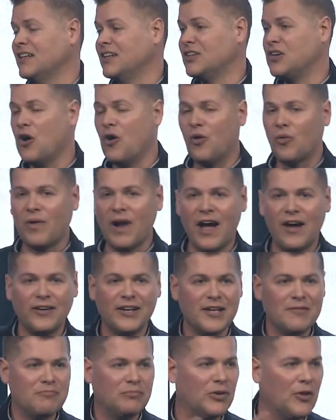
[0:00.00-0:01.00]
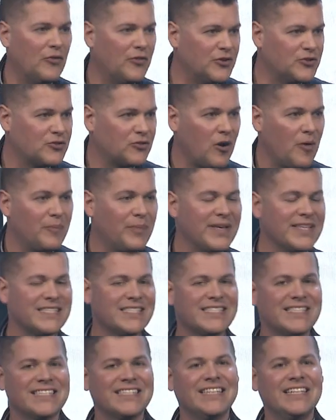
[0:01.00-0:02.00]
go around it, blow the
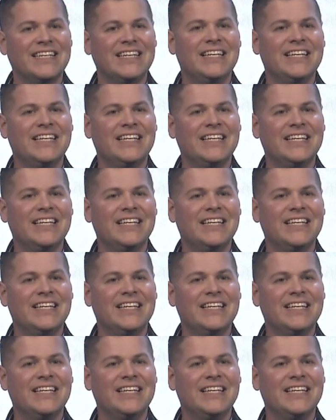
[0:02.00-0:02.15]
trumpets.